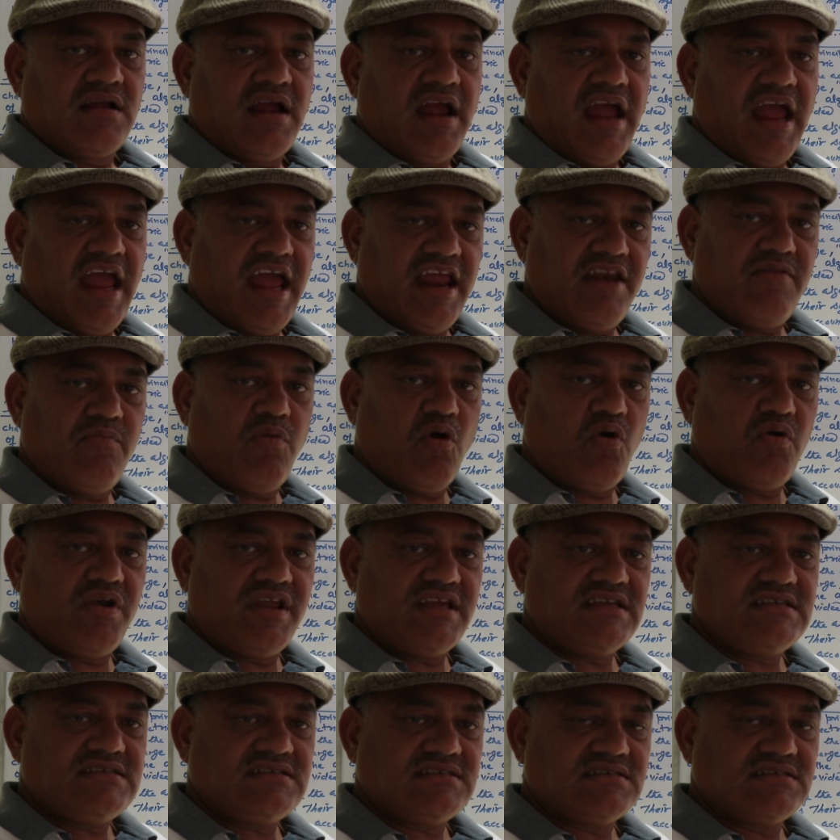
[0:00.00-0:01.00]
n
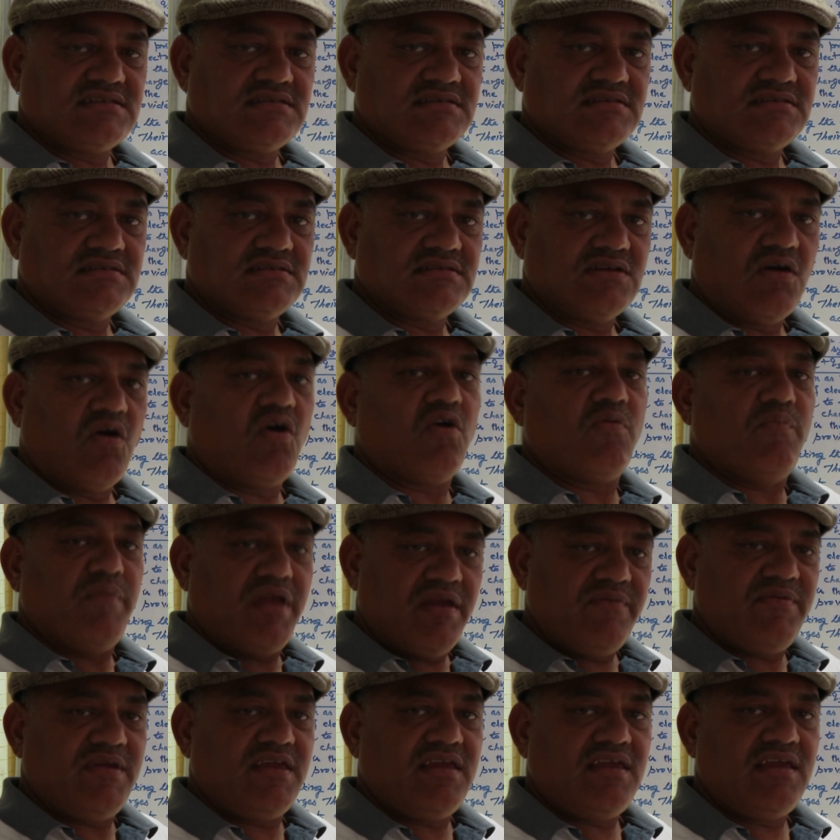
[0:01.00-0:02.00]
bodies or
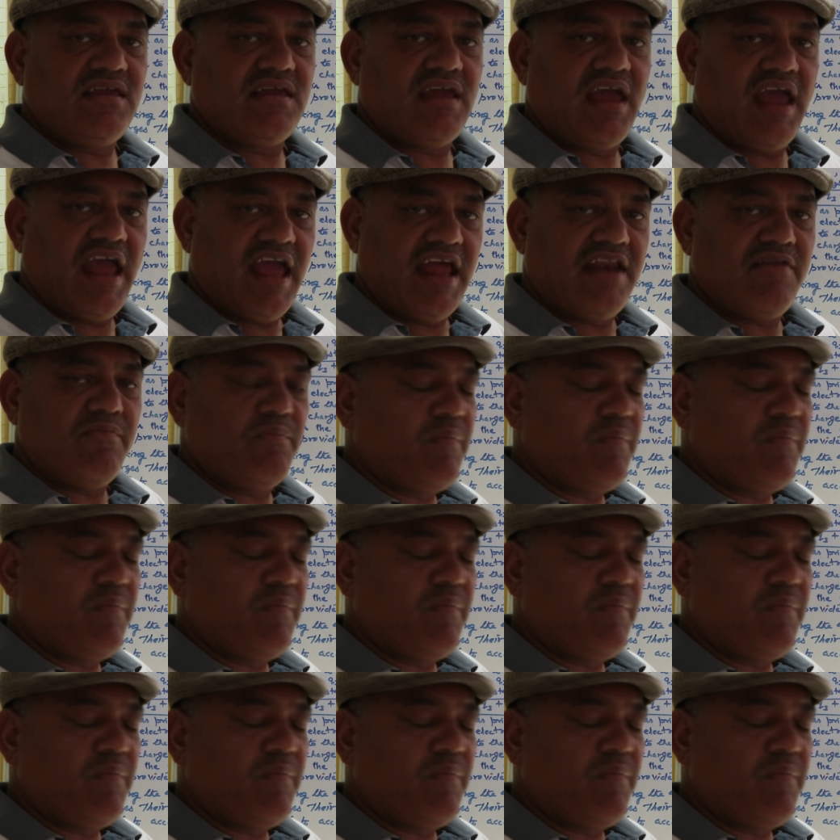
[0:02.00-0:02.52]
maybe n